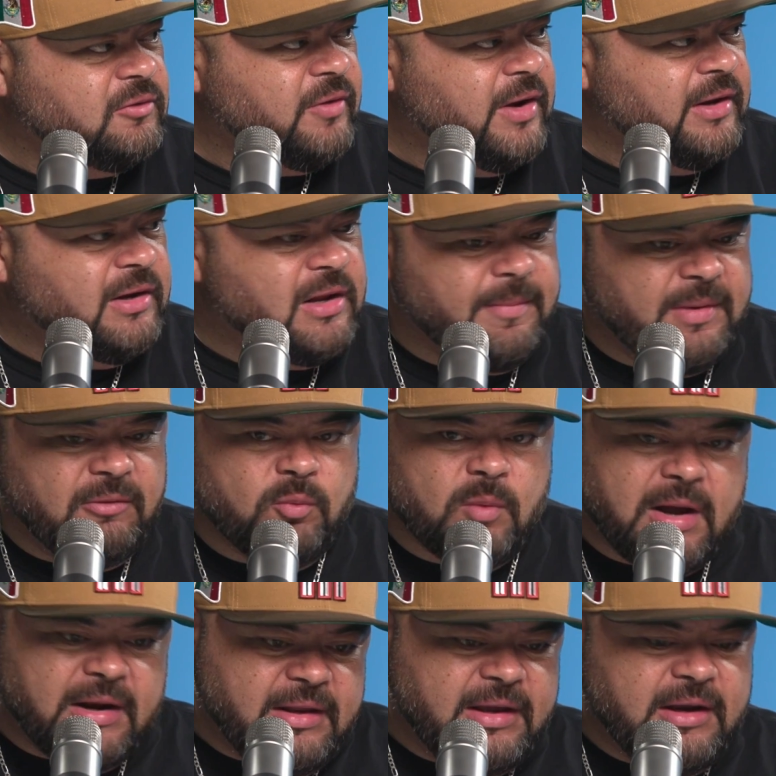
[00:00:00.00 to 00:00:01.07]
traded. I mean,
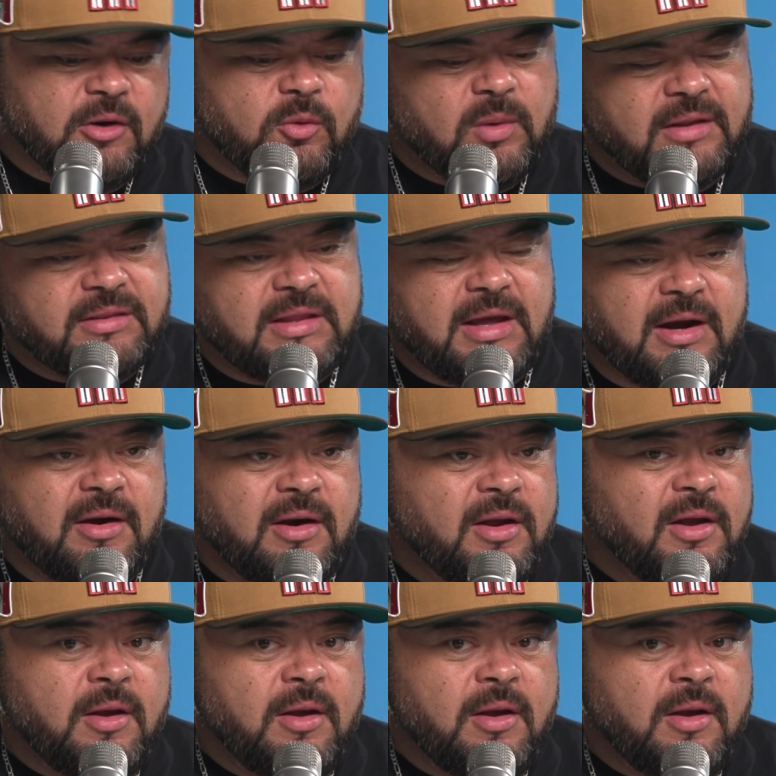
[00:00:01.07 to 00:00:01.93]
one here, one there.